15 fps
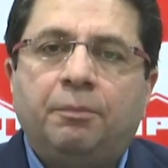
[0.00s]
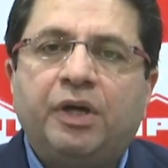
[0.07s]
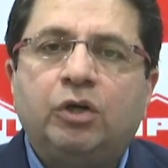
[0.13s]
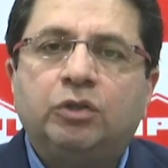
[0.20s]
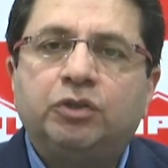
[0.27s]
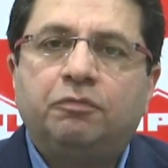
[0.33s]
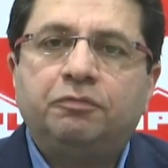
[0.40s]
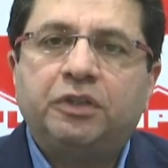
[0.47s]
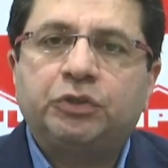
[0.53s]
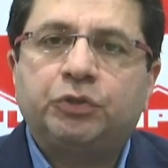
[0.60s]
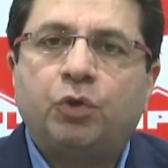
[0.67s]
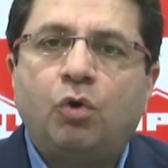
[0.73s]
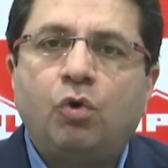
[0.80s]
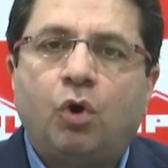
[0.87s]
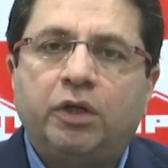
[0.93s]
because of the
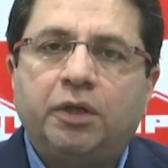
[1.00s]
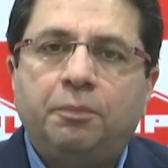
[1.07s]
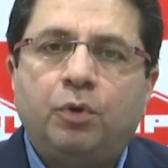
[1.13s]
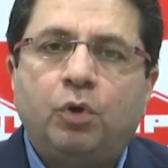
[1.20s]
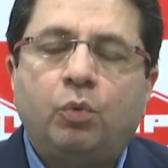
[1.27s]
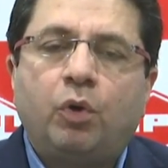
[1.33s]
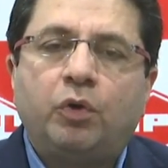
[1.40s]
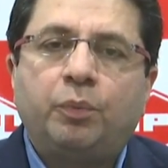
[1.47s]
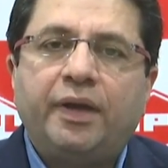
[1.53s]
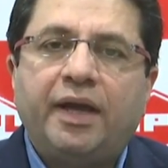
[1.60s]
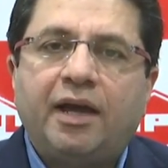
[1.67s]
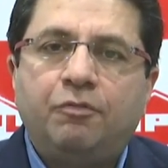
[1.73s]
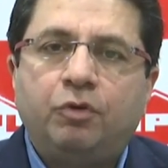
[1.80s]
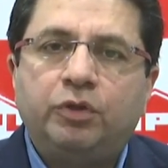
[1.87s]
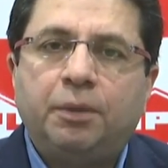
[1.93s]
strong order book what we
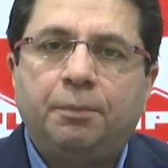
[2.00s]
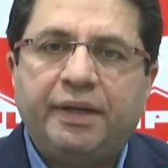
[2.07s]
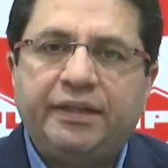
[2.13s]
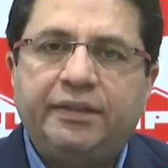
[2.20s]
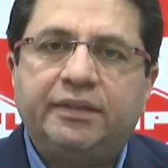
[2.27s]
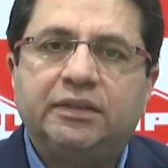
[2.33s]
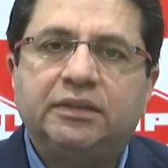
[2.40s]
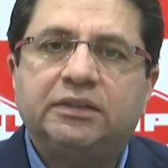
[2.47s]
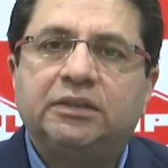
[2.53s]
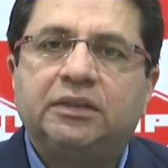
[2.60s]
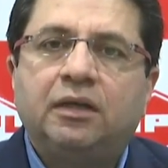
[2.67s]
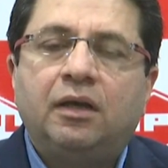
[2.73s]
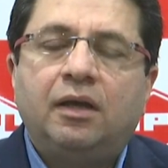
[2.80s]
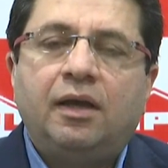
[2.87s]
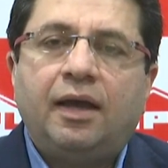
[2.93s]
have on the
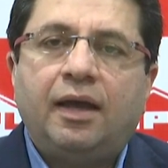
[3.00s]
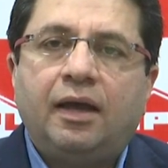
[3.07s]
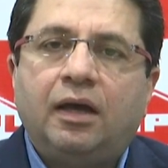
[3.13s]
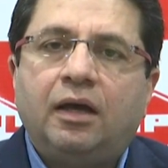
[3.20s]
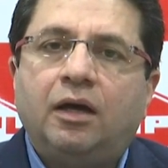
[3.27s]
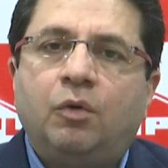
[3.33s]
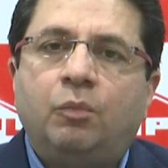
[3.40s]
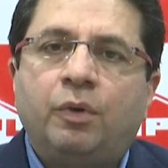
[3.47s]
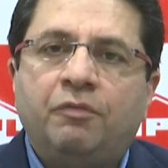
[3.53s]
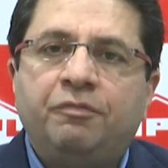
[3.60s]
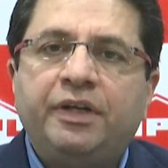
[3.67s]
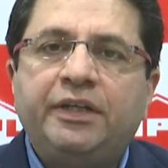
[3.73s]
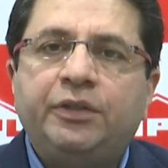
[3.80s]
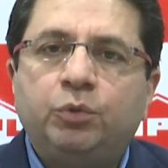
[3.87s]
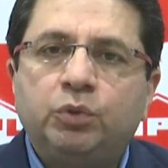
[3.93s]
meters,
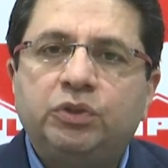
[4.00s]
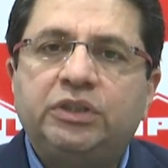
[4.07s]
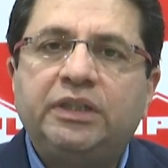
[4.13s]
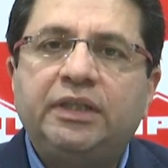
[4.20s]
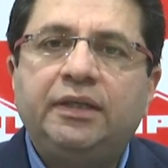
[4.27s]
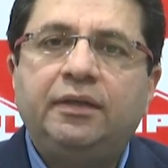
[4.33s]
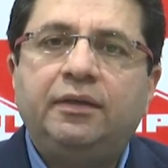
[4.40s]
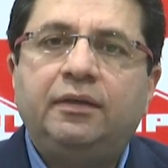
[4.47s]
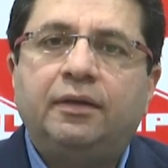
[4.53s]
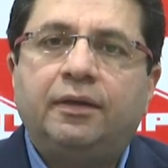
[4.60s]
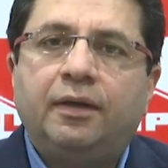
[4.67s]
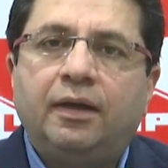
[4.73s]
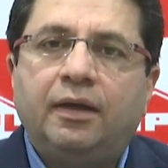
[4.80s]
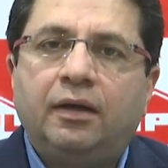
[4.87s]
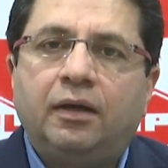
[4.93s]
we do see
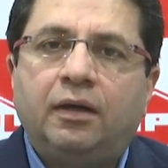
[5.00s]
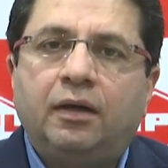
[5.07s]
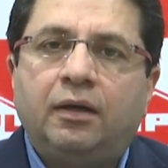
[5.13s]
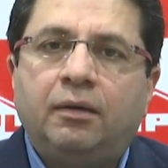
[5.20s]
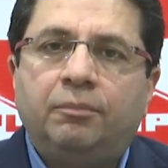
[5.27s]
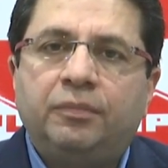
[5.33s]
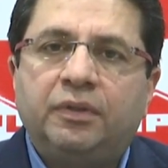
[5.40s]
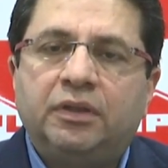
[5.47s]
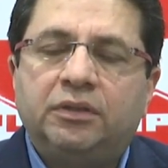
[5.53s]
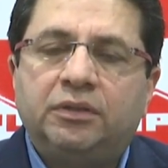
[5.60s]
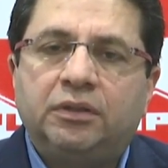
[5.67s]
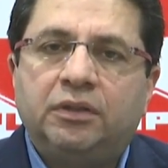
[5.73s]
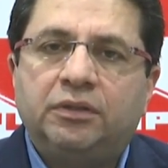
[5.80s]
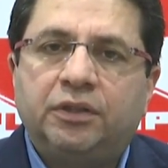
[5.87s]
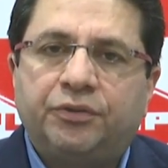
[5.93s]

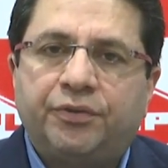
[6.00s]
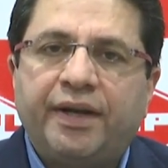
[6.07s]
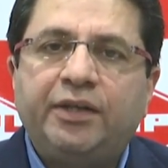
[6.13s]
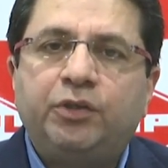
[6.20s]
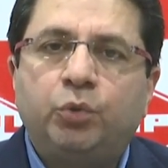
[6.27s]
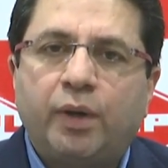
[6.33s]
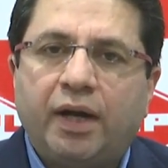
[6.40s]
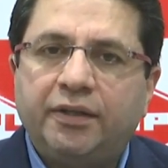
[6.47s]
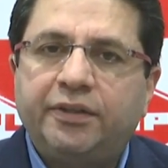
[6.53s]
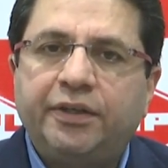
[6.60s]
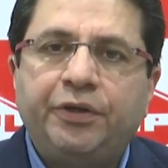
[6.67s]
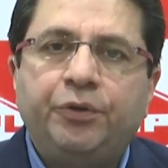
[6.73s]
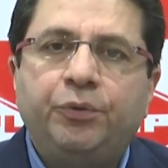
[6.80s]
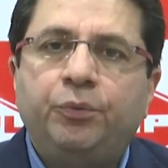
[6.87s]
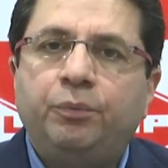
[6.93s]
the trend to
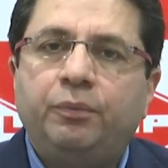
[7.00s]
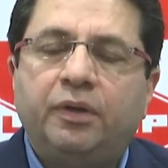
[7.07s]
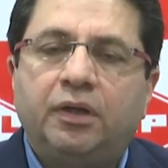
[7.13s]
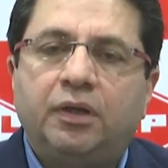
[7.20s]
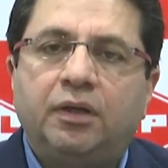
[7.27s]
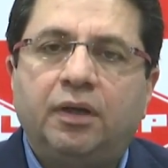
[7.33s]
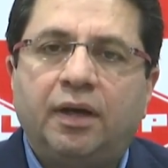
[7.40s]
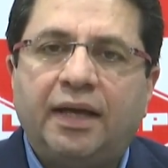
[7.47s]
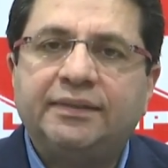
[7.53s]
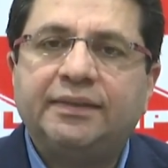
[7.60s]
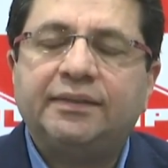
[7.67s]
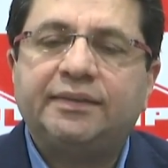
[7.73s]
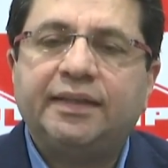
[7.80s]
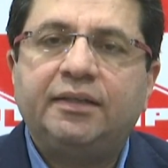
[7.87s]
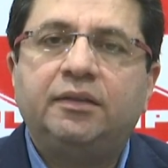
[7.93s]
continue. As
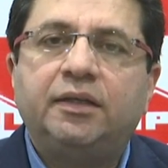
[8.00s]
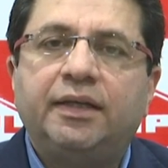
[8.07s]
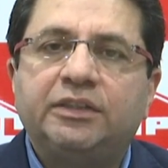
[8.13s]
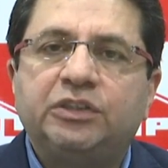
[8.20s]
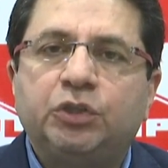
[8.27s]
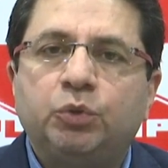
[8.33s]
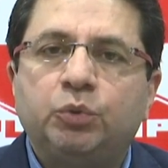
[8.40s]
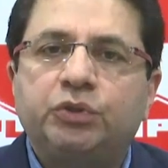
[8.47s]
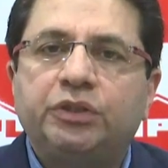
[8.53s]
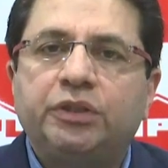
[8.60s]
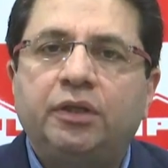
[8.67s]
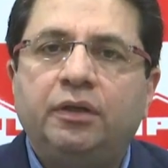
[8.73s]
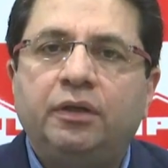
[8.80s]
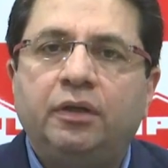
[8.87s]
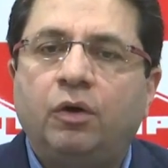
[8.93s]
I said, the
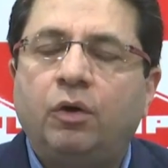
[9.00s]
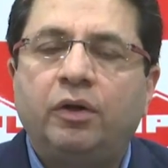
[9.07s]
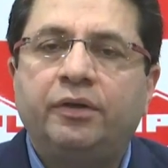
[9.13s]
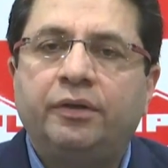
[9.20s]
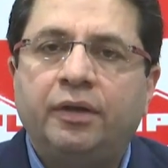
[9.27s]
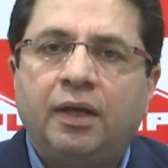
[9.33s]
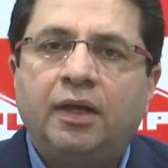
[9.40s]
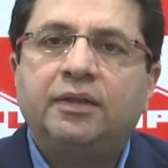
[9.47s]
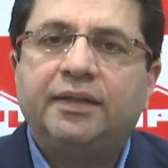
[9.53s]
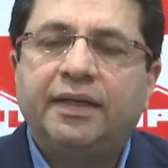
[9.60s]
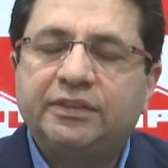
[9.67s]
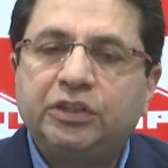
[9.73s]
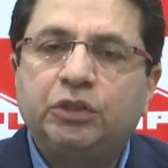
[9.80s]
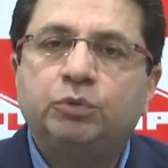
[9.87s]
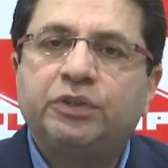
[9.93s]
execution
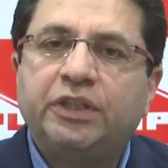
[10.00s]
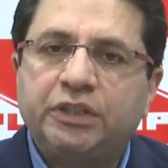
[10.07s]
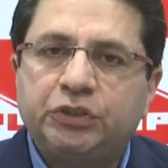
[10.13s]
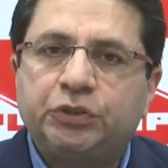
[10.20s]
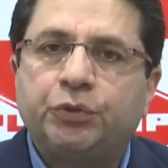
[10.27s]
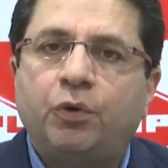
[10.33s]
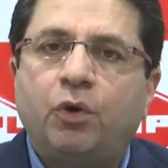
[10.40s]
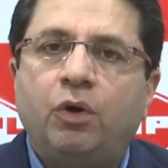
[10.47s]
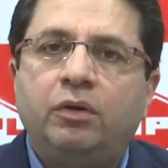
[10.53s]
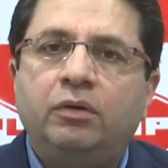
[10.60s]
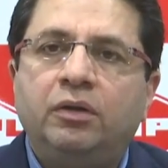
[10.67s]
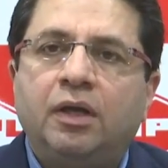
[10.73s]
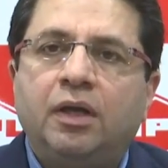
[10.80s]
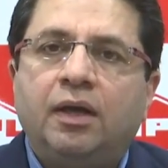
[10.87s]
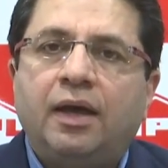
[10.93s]
is
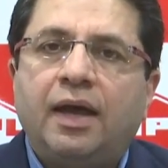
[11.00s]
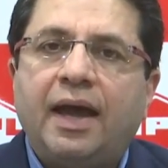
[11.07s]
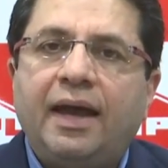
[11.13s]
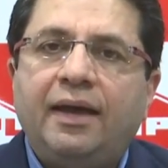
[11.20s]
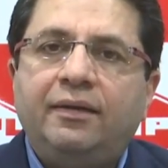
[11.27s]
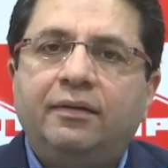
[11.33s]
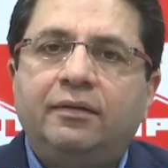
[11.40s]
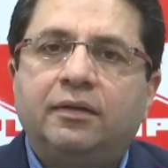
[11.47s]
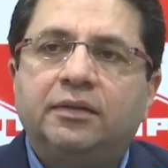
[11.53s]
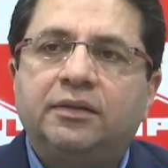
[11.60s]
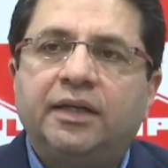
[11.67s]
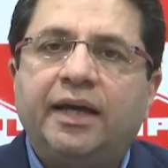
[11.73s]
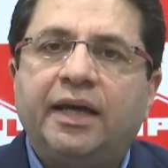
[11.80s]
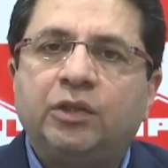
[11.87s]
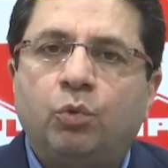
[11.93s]
strong, and
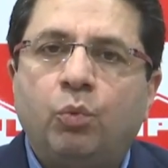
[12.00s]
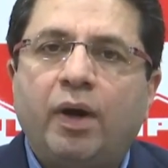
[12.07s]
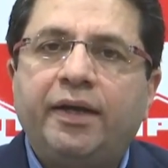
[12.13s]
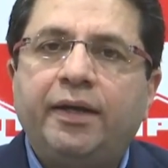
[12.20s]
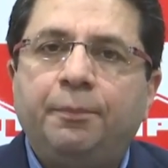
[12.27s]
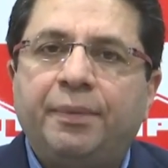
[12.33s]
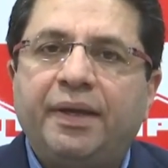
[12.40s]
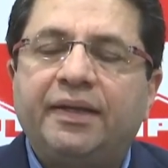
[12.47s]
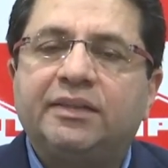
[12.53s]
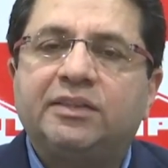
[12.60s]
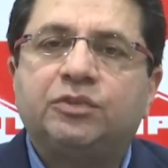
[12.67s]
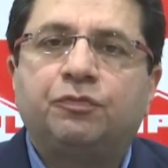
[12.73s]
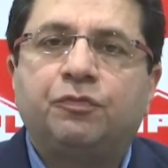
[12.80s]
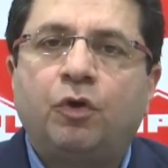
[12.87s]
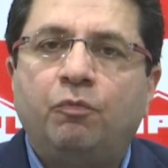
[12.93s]
the inquiry
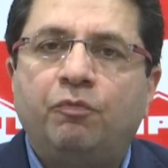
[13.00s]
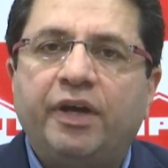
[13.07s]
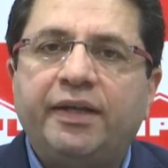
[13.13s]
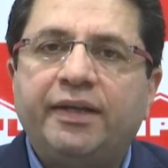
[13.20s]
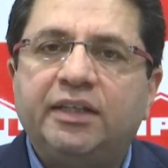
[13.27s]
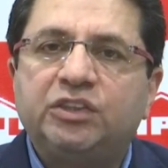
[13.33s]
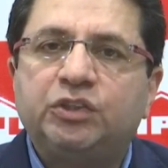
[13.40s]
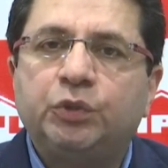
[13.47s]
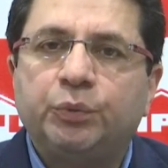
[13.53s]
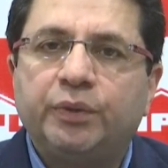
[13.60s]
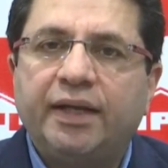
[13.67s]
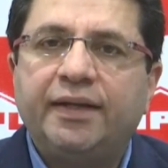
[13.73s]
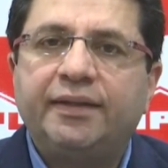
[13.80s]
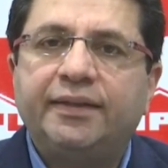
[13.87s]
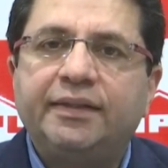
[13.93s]
base from various
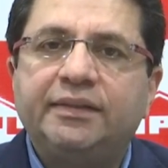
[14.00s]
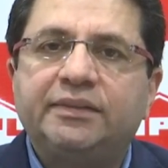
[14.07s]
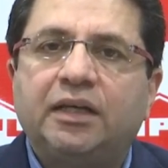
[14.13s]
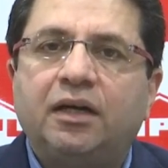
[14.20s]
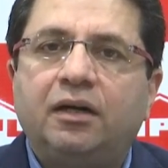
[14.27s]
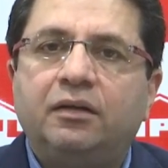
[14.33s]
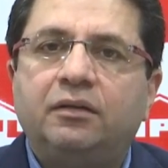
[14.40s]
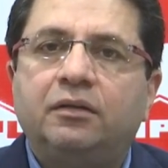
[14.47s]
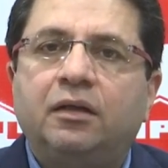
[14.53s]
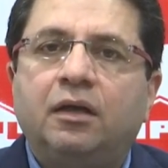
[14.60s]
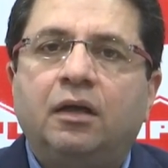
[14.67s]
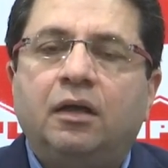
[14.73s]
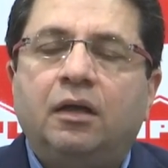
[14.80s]
utilities have